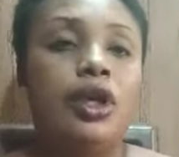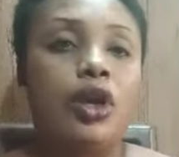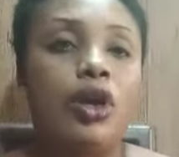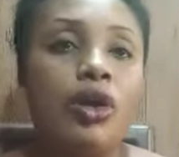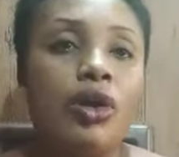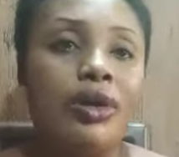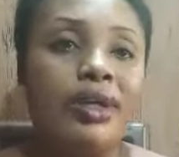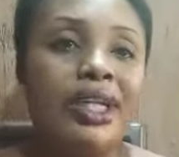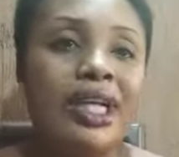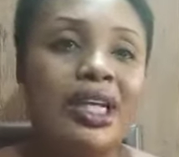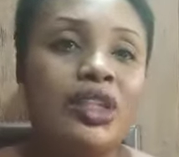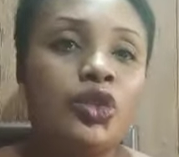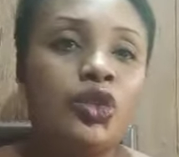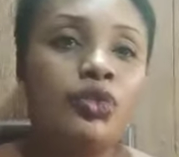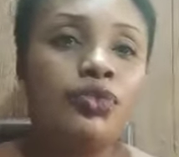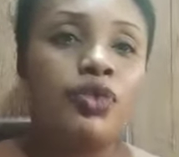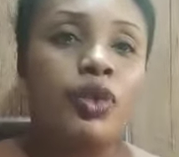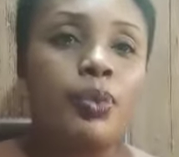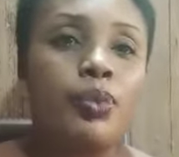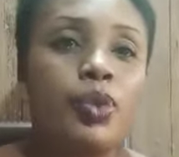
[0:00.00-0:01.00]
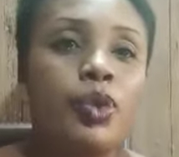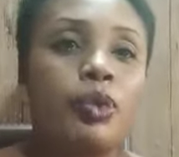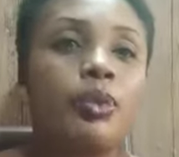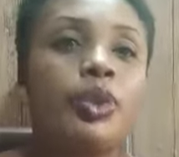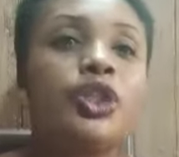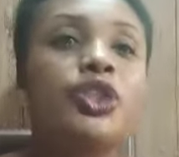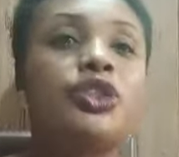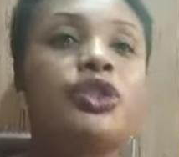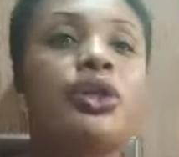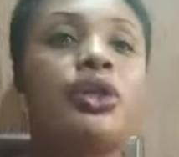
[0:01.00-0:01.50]
Or you are due for
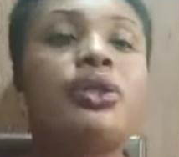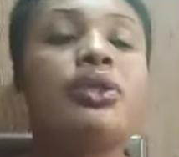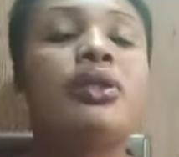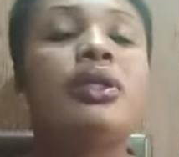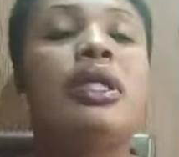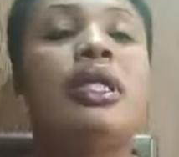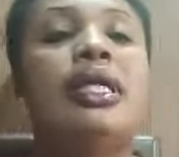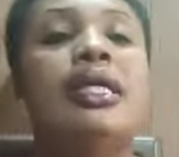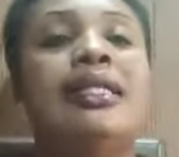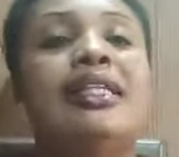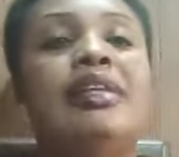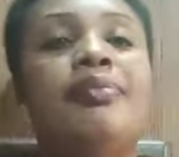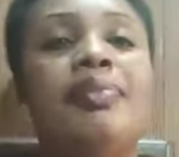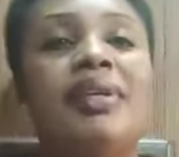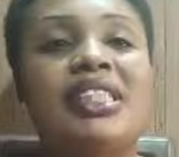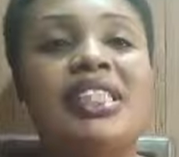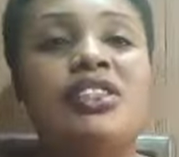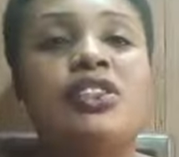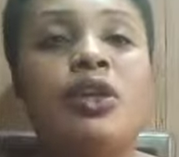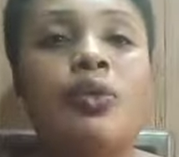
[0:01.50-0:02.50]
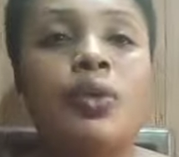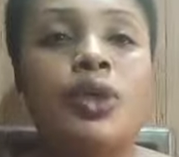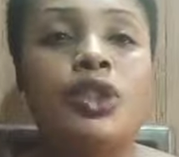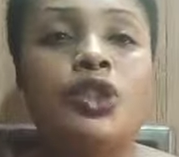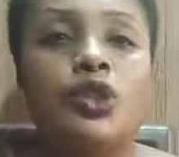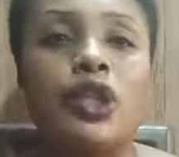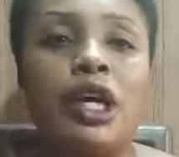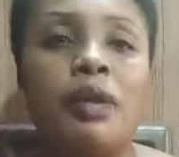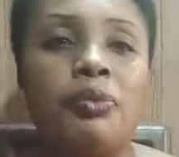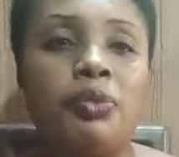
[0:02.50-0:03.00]
promotion. The person don't want
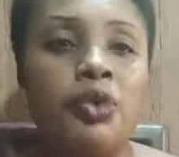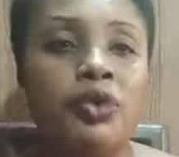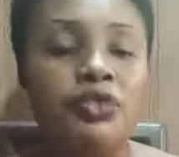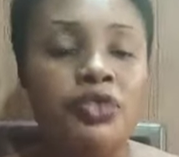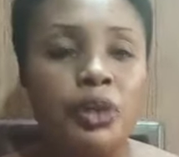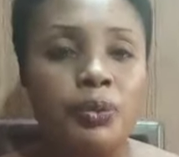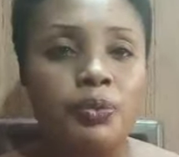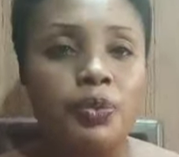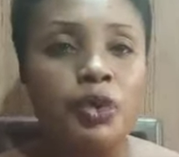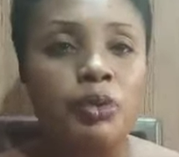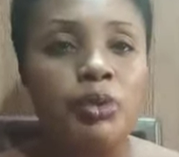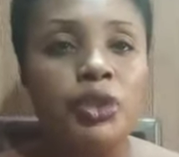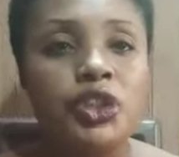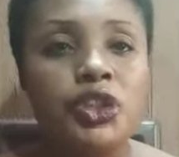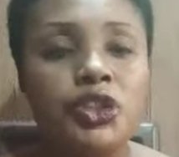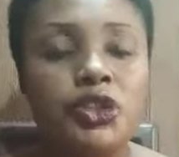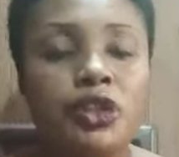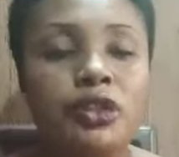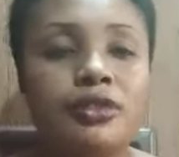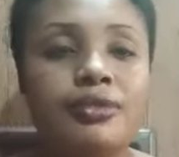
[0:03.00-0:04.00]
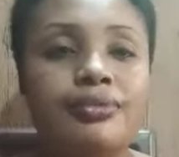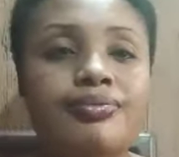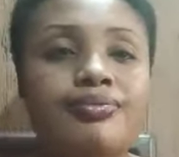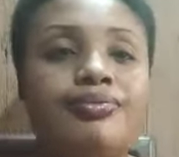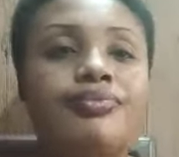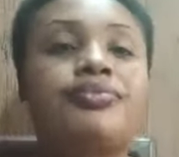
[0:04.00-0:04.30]
to approve your promotion.